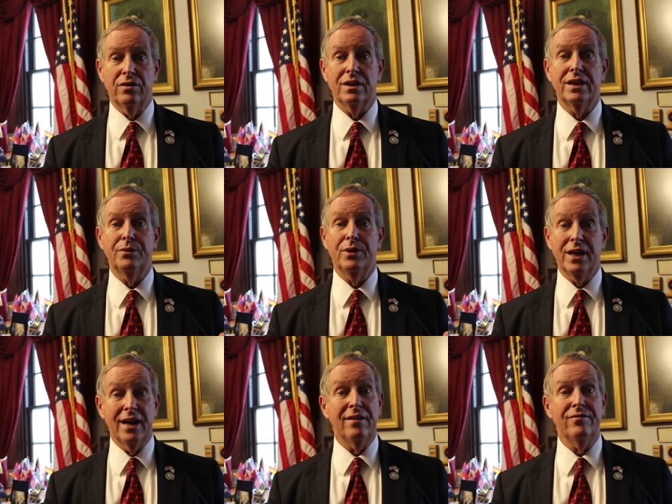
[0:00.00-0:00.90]
currently
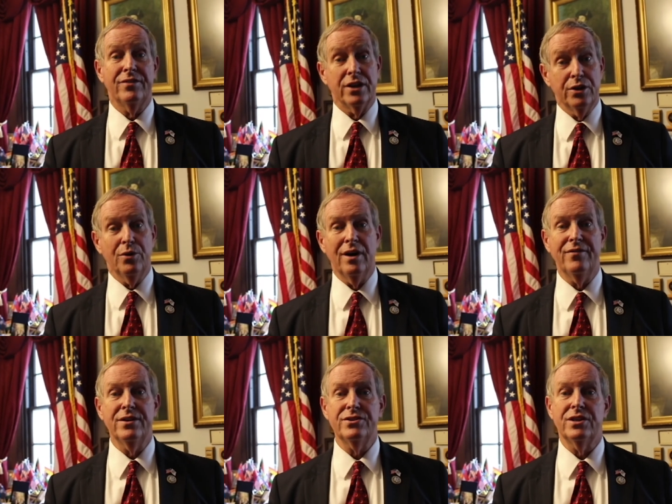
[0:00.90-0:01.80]
we have, the new
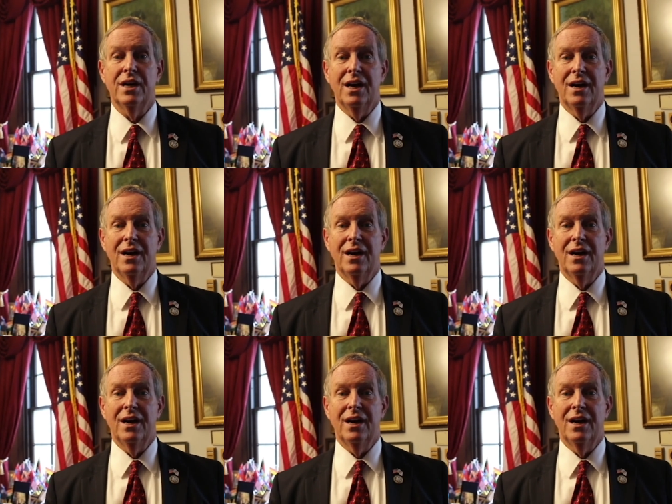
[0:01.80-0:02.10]
office,